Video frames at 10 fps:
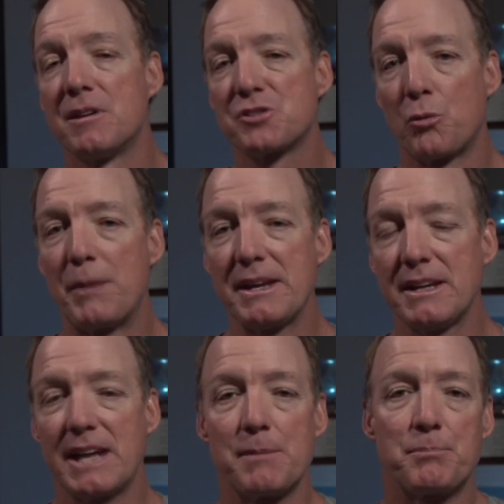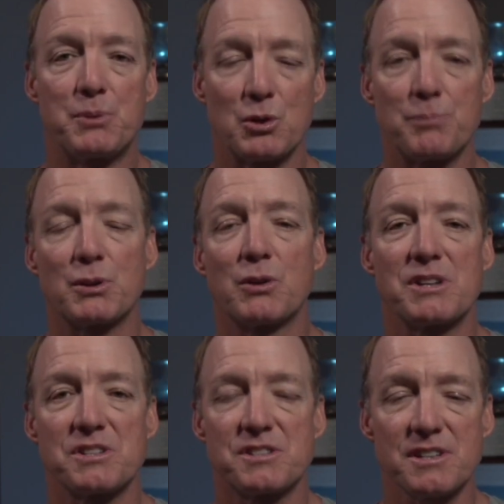So making it a pure
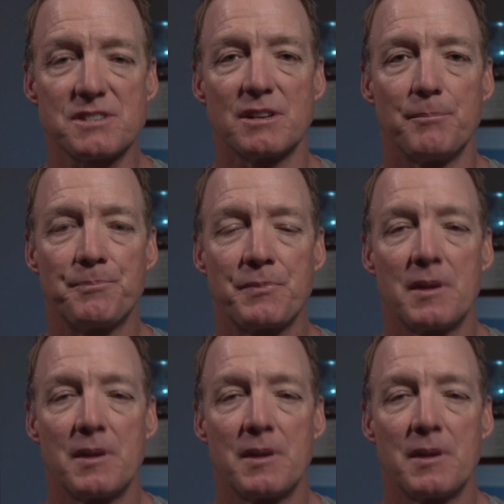progression system